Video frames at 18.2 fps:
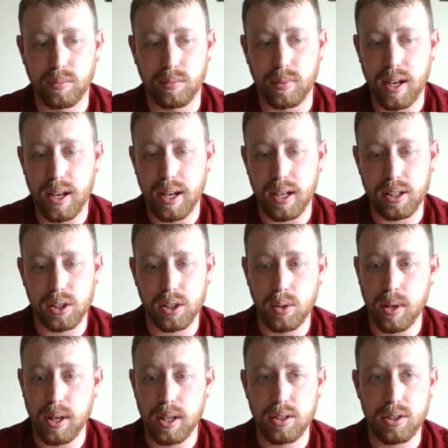they
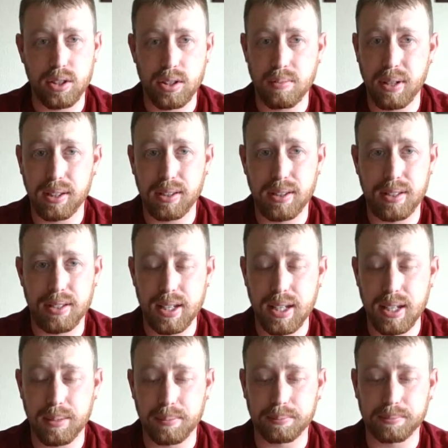actually weigh just about the
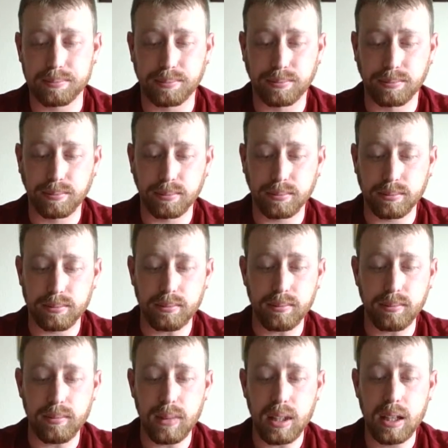same.
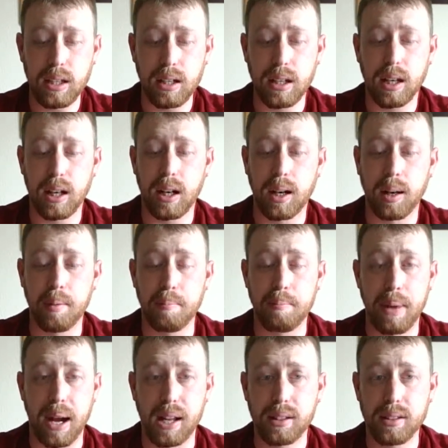
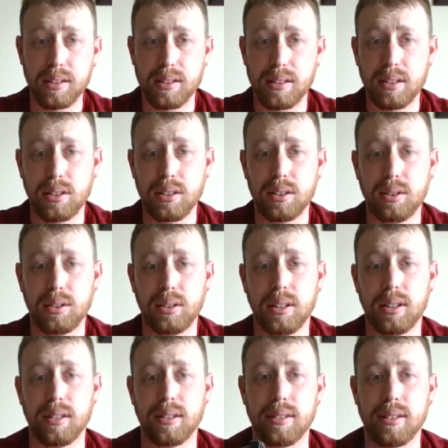Balance though,
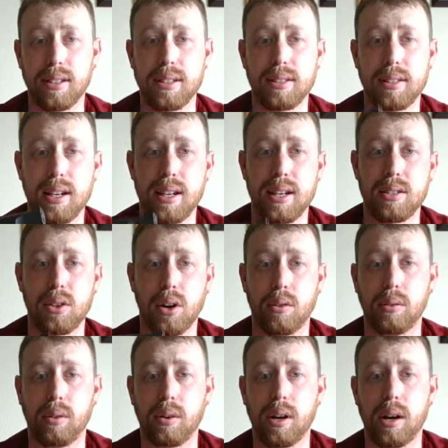this has
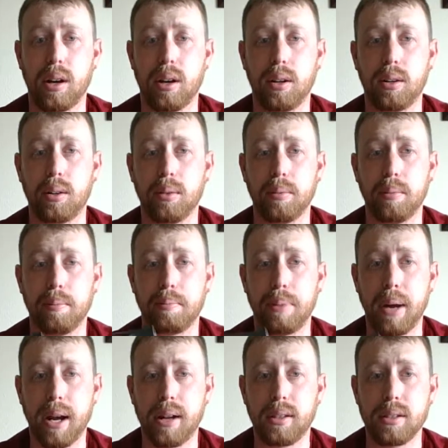overall
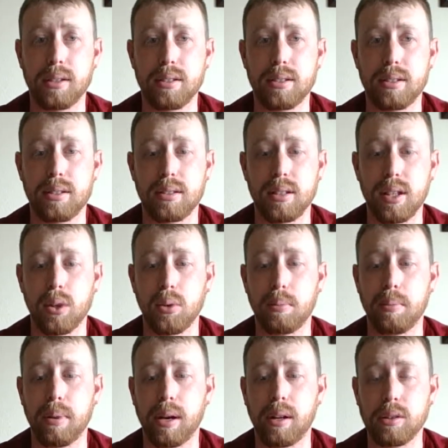balance,
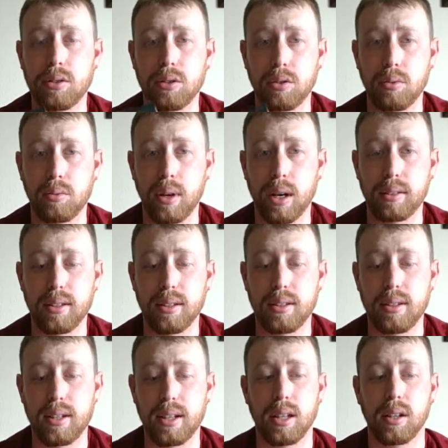equal balance throughout the
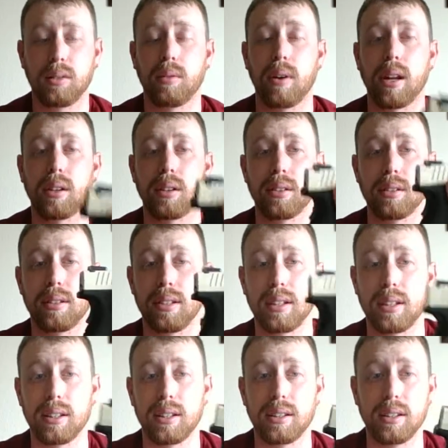thing rather
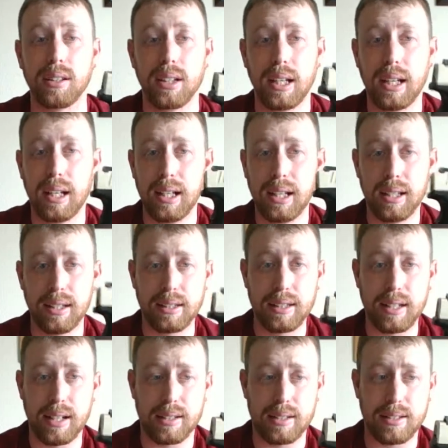than
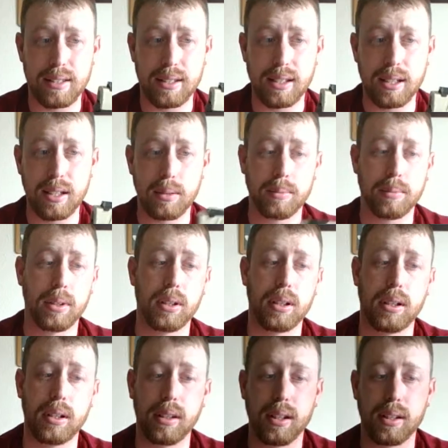the XDM.
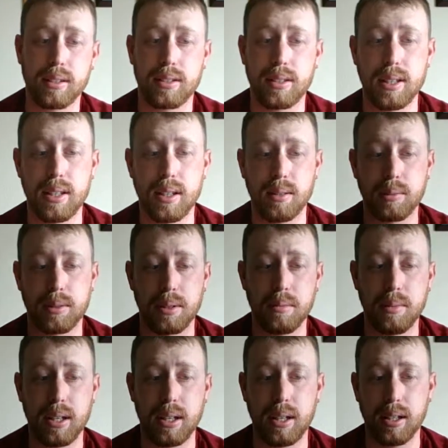The XDM
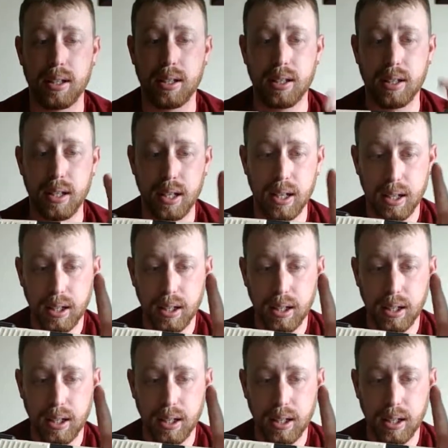to me